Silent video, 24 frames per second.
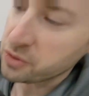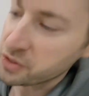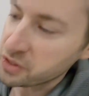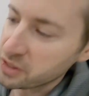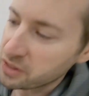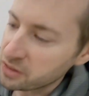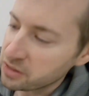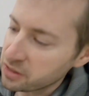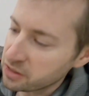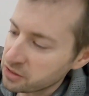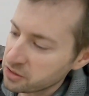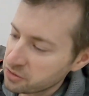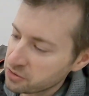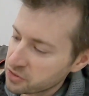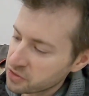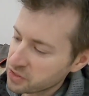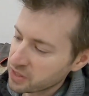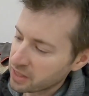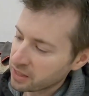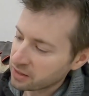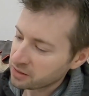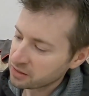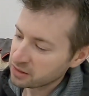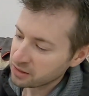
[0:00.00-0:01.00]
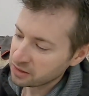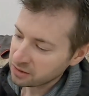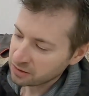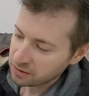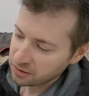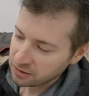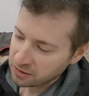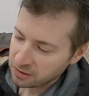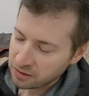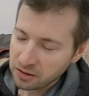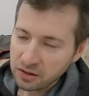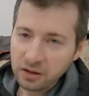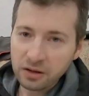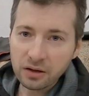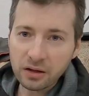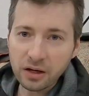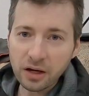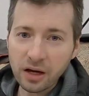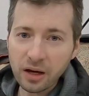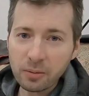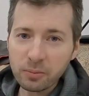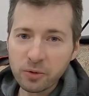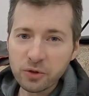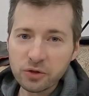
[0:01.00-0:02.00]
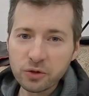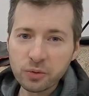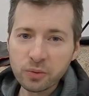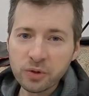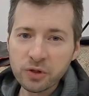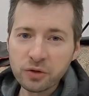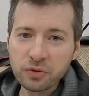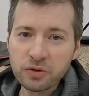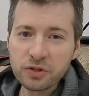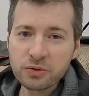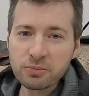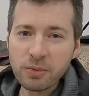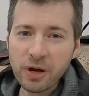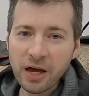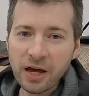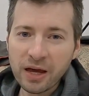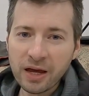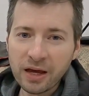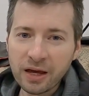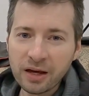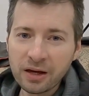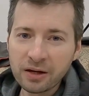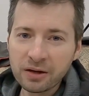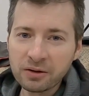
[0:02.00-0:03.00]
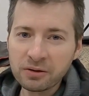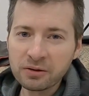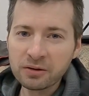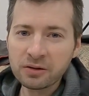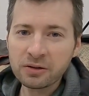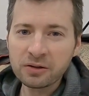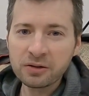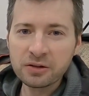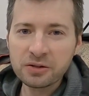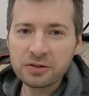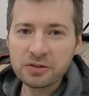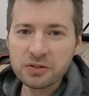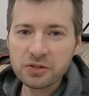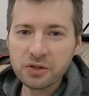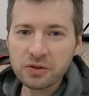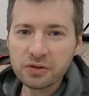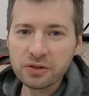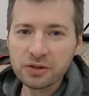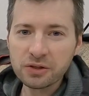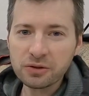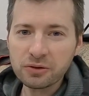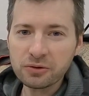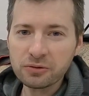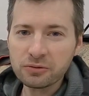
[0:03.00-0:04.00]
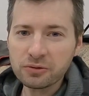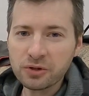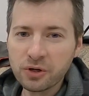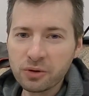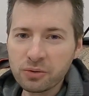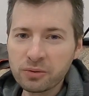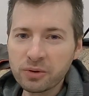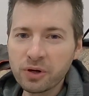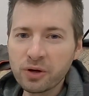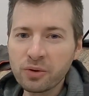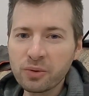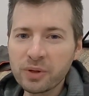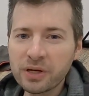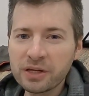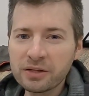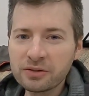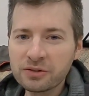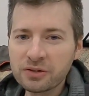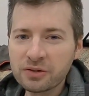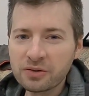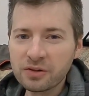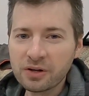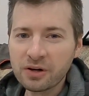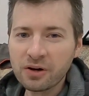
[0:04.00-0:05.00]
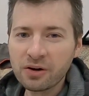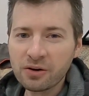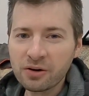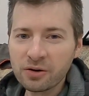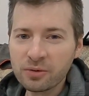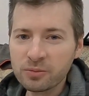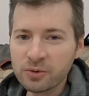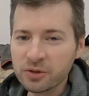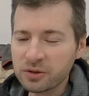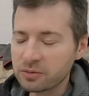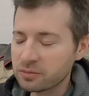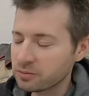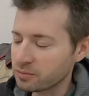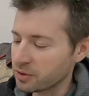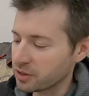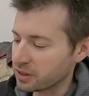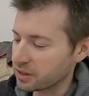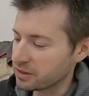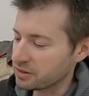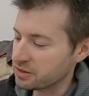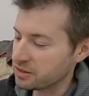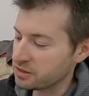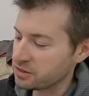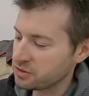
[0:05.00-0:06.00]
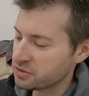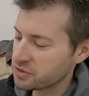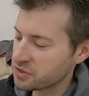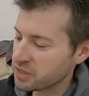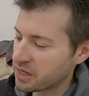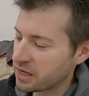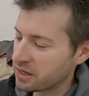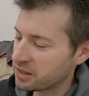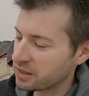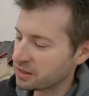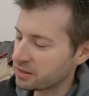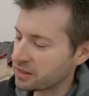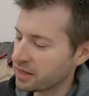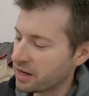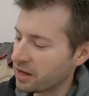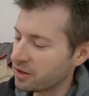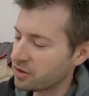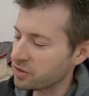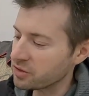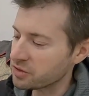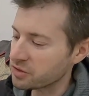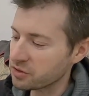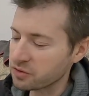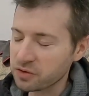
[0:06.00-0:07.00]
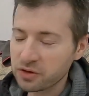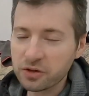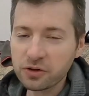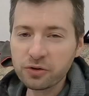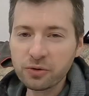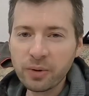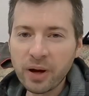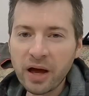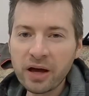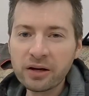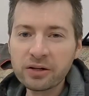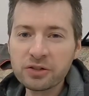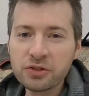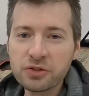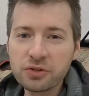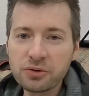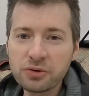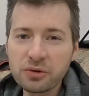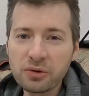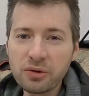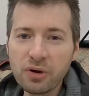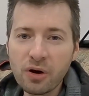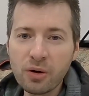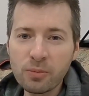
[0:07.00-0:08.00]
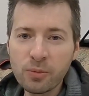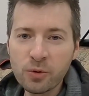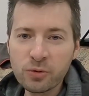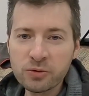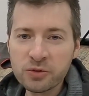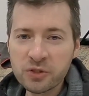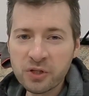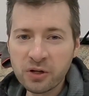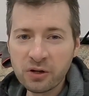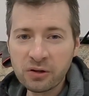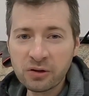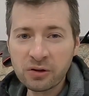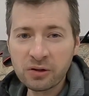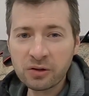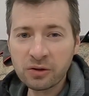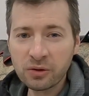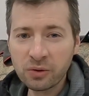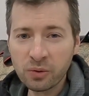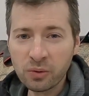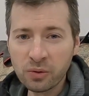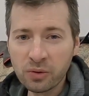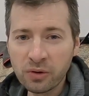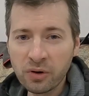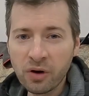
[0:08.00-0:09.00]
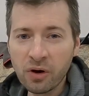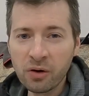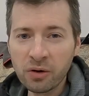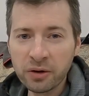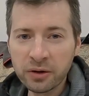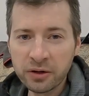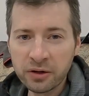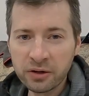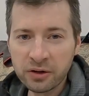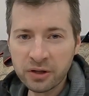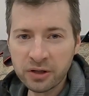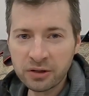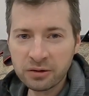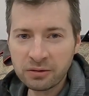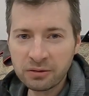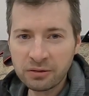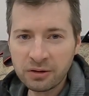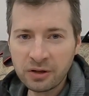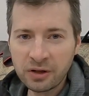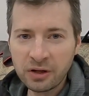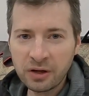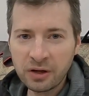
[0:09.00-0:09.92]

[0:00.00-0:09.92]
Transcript: is continue sanding, but you want to do this by hand so that you don't go into the carbon. But continue sanding down until the cracks are almost gone or are gone.